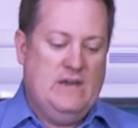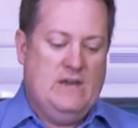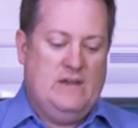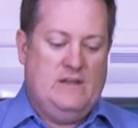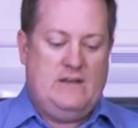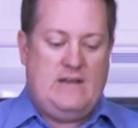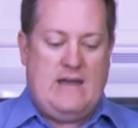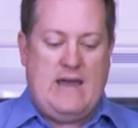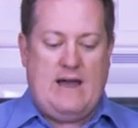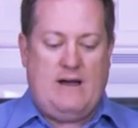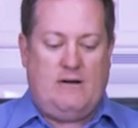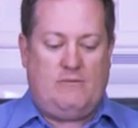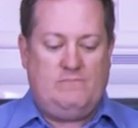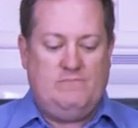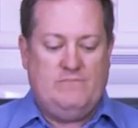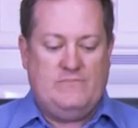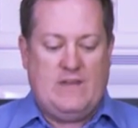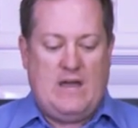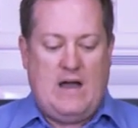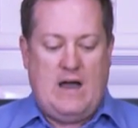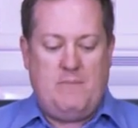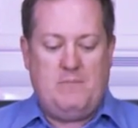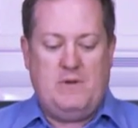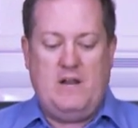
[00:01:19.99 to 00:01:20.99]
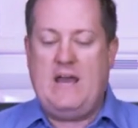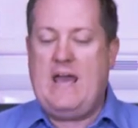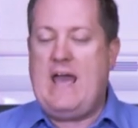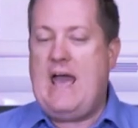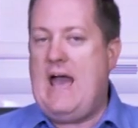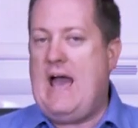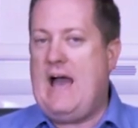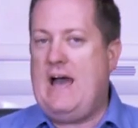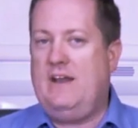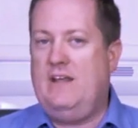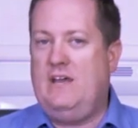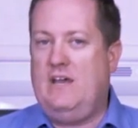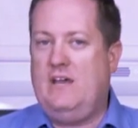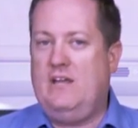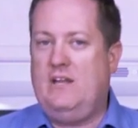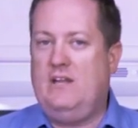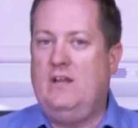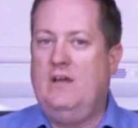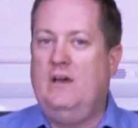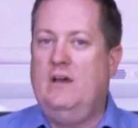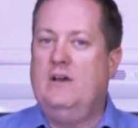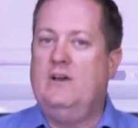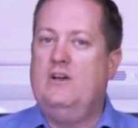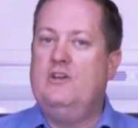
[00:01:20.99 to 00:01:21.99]
Now, I'm gonna add
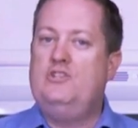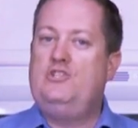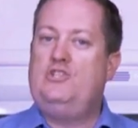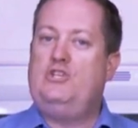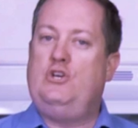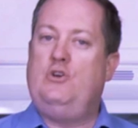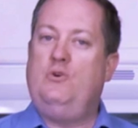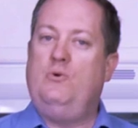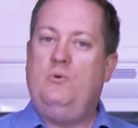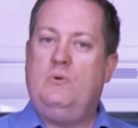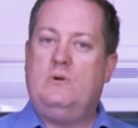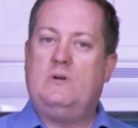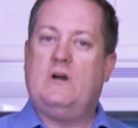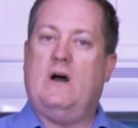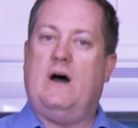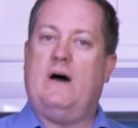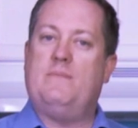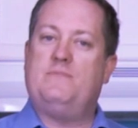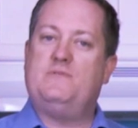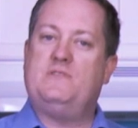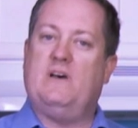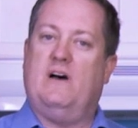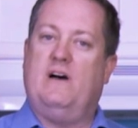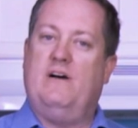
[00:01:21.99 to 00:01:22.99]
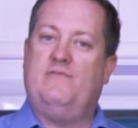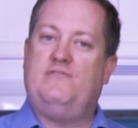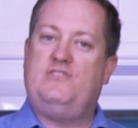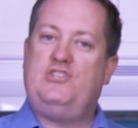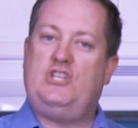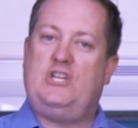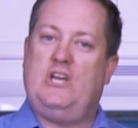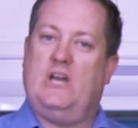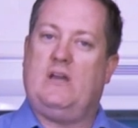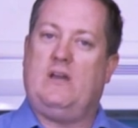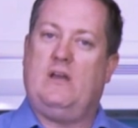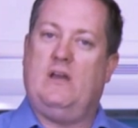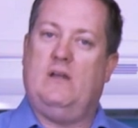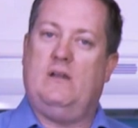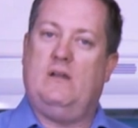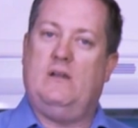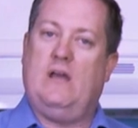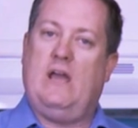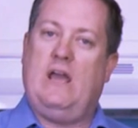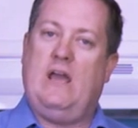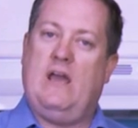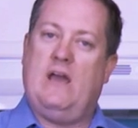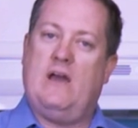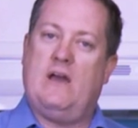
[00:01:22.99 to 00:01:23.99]
in 2 cups of chicken,
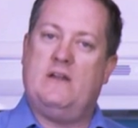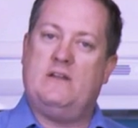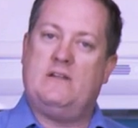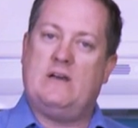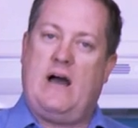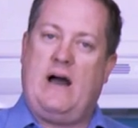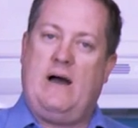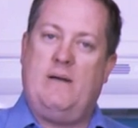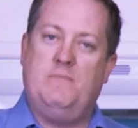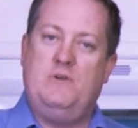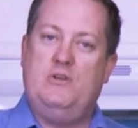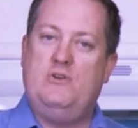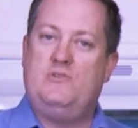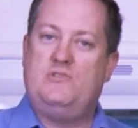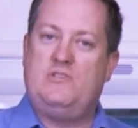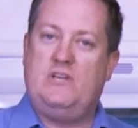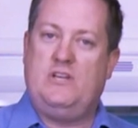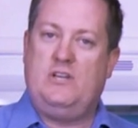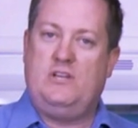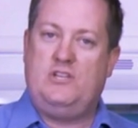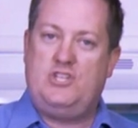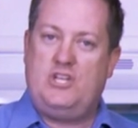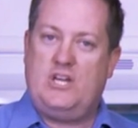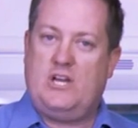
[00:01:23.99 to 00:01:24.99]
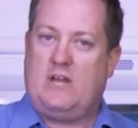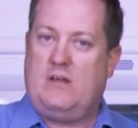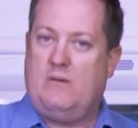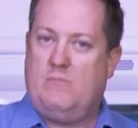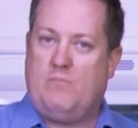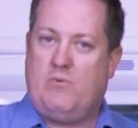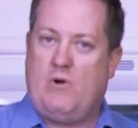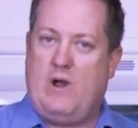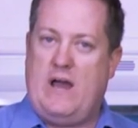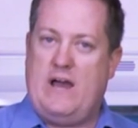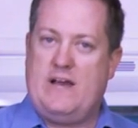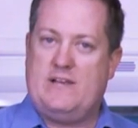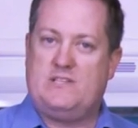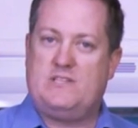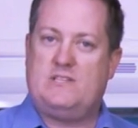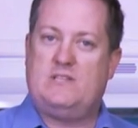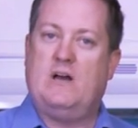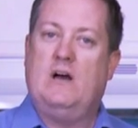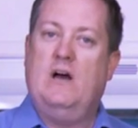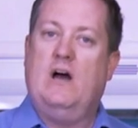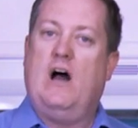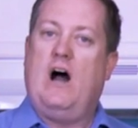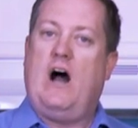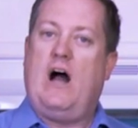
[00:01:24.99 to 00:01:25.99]
and I'm using chicken breast.
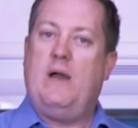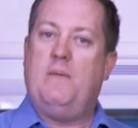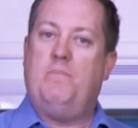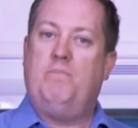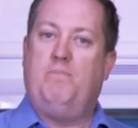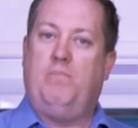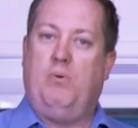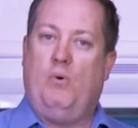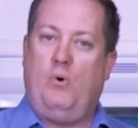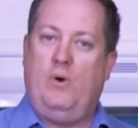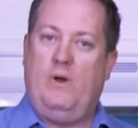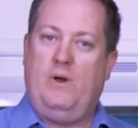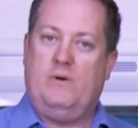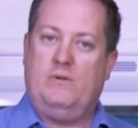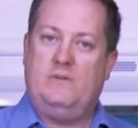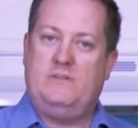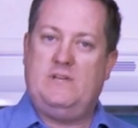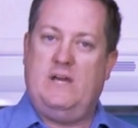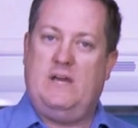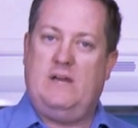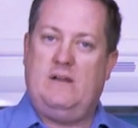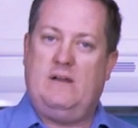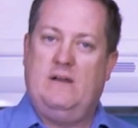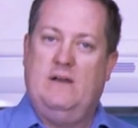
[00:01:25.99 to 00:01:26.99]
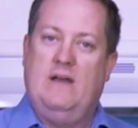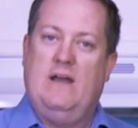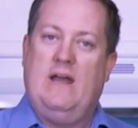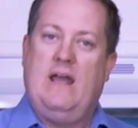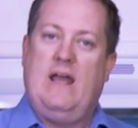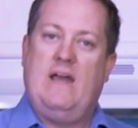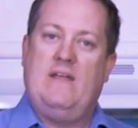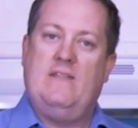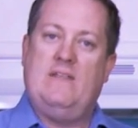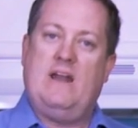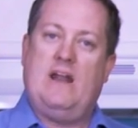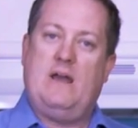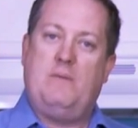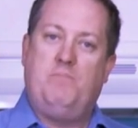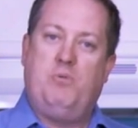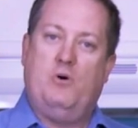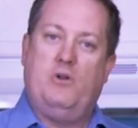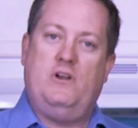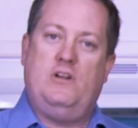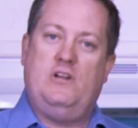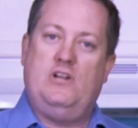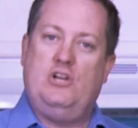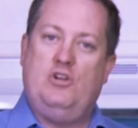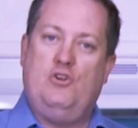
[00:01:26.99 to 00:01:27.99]
I boiled it, and then I
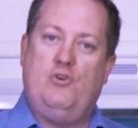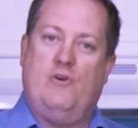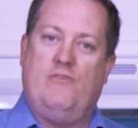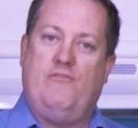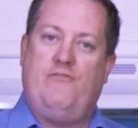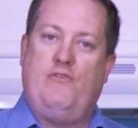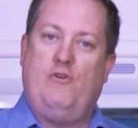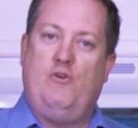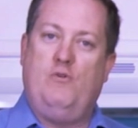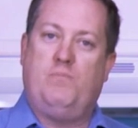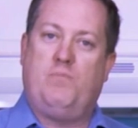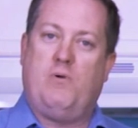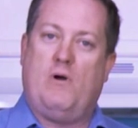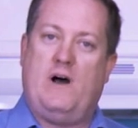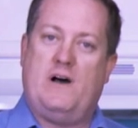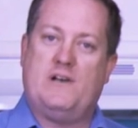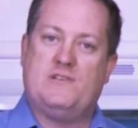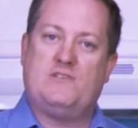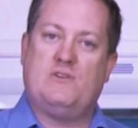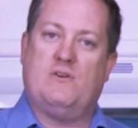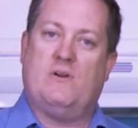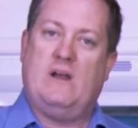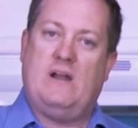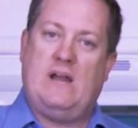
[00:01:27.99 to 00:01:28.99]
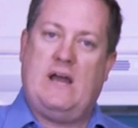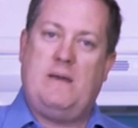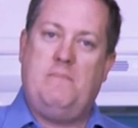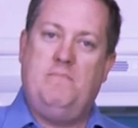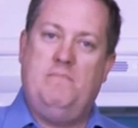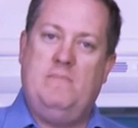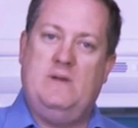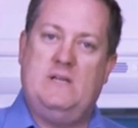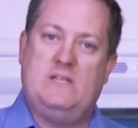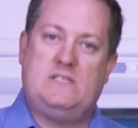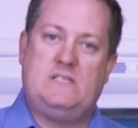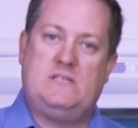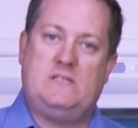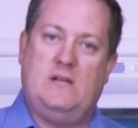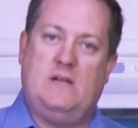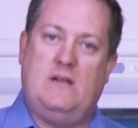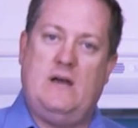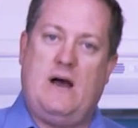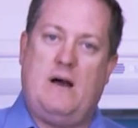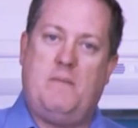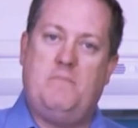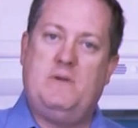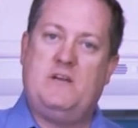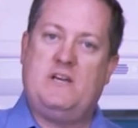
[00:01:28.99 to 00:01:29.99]
put it into a food processor and I minced it
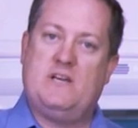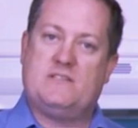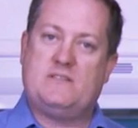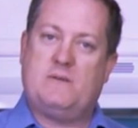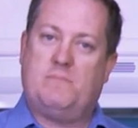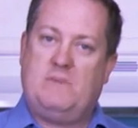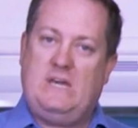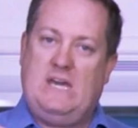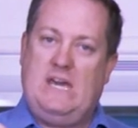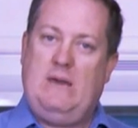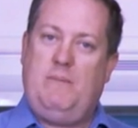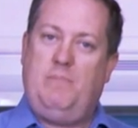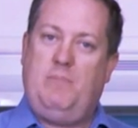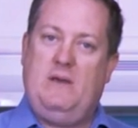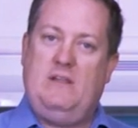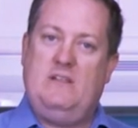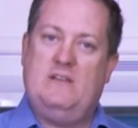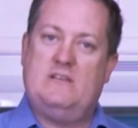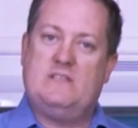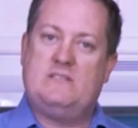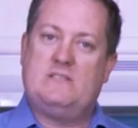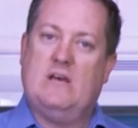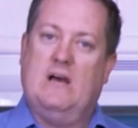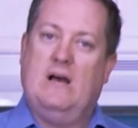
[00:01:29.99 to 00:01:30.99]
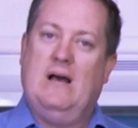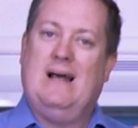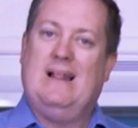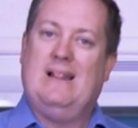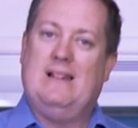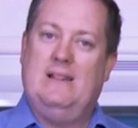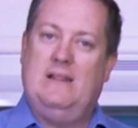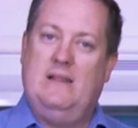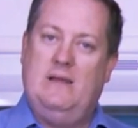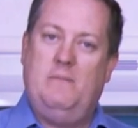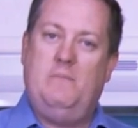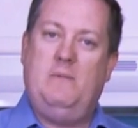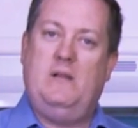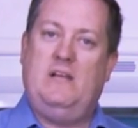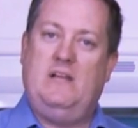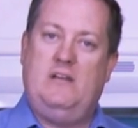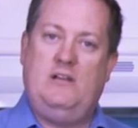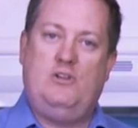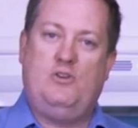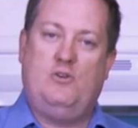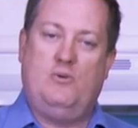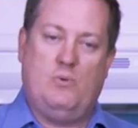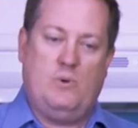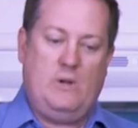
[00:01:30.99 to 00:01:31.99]
up because I'm keeping this limited
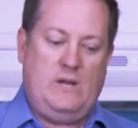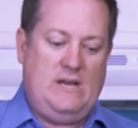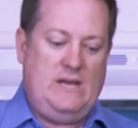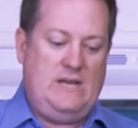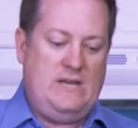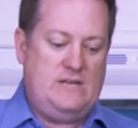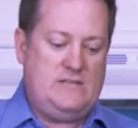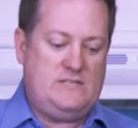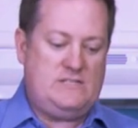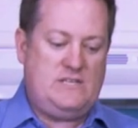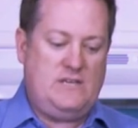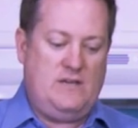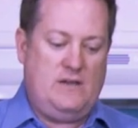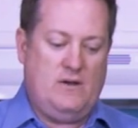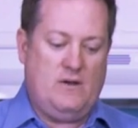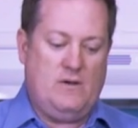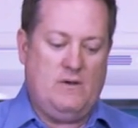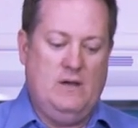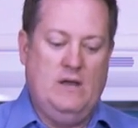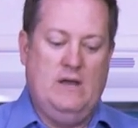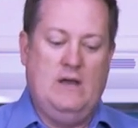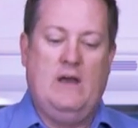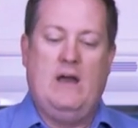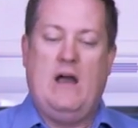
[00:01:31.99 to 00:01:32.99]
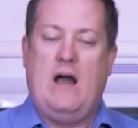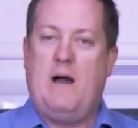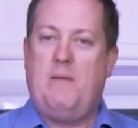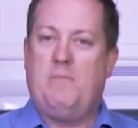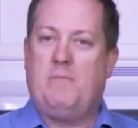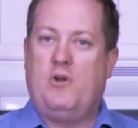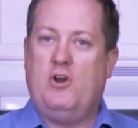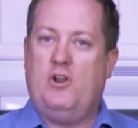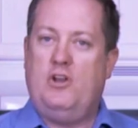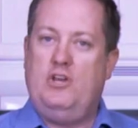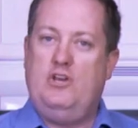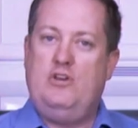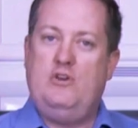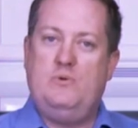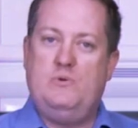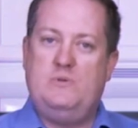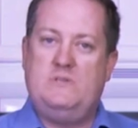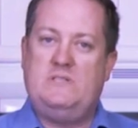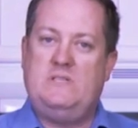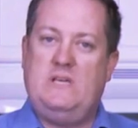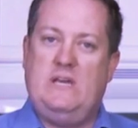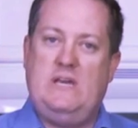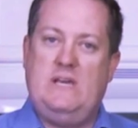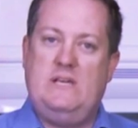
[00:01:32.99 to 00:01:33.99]
ingredients here. I'm gonna
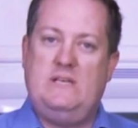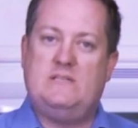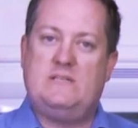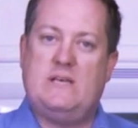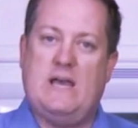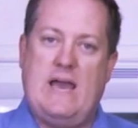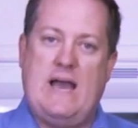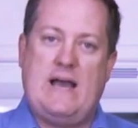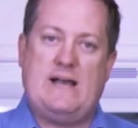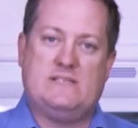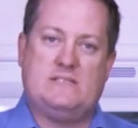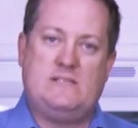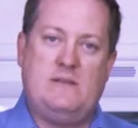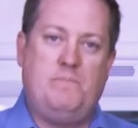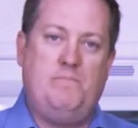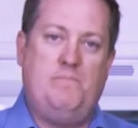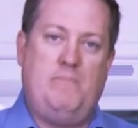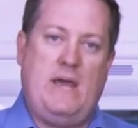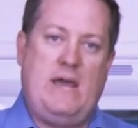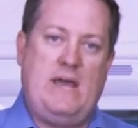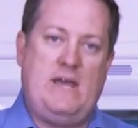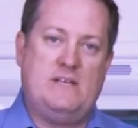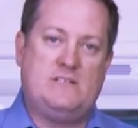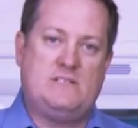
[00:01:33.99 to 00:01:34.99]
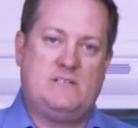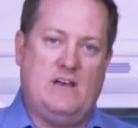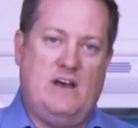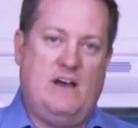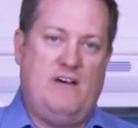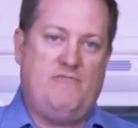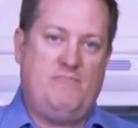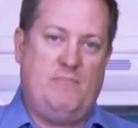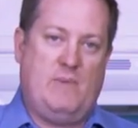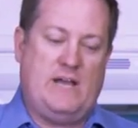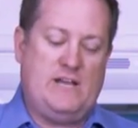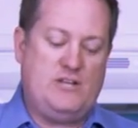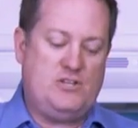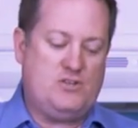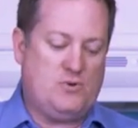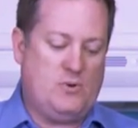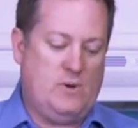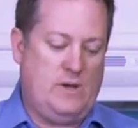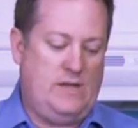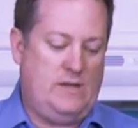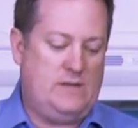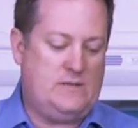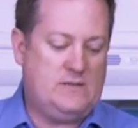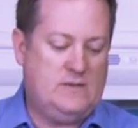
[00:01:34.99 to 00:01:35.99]
use these as the base of my
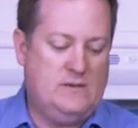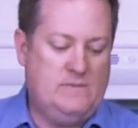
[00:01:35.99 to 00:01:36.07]
treat.